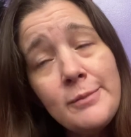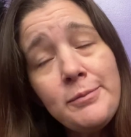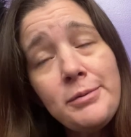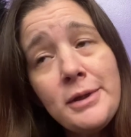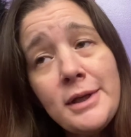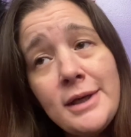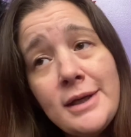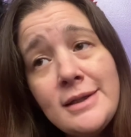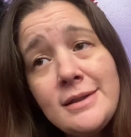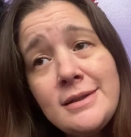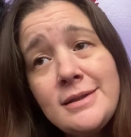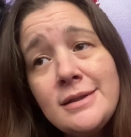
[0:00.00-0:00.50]

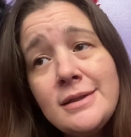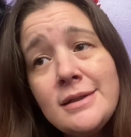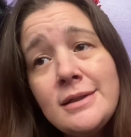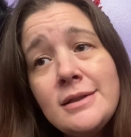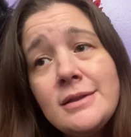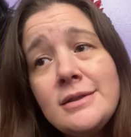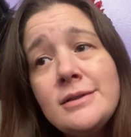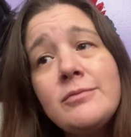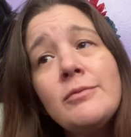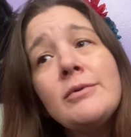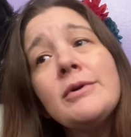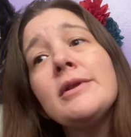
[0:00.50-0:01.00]

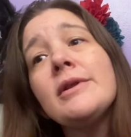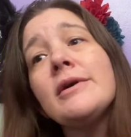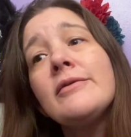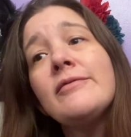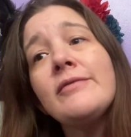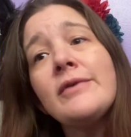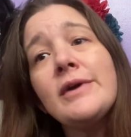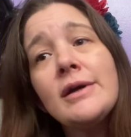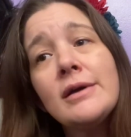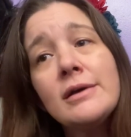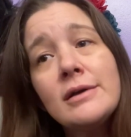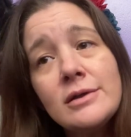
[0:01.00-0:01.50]
places where they're
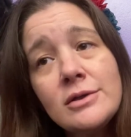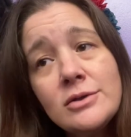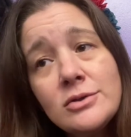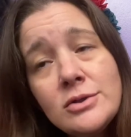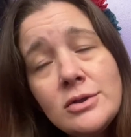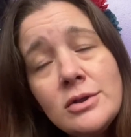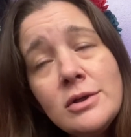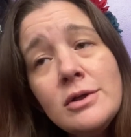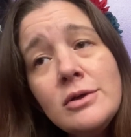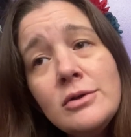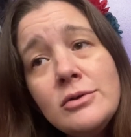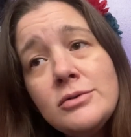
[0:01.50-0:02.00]
very
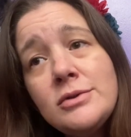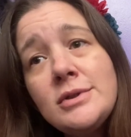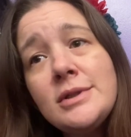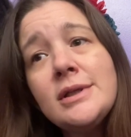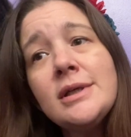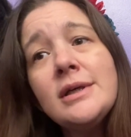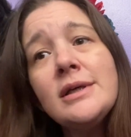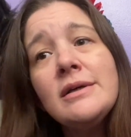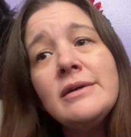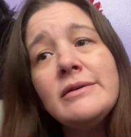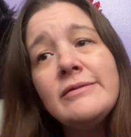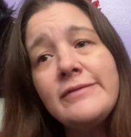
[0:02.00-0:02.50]

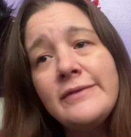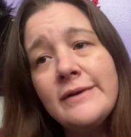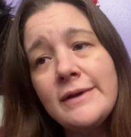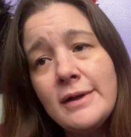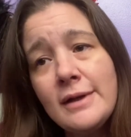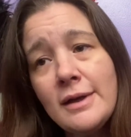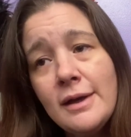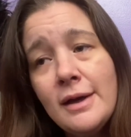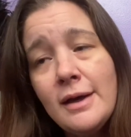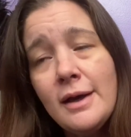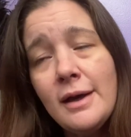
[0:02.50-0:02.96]
exclusive and